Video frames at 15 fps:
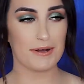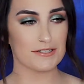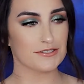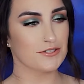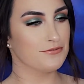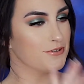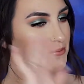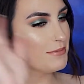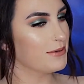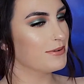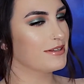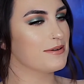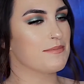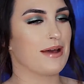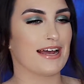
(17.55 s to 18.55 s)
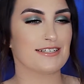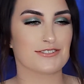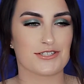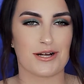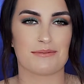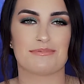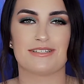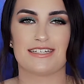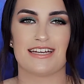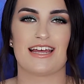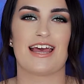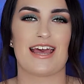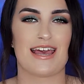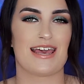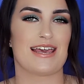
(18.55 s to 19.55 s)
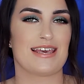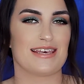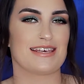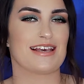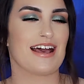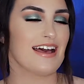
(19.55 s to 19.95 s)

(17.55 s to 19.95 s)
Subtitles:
I'm also filming with a backdrop today.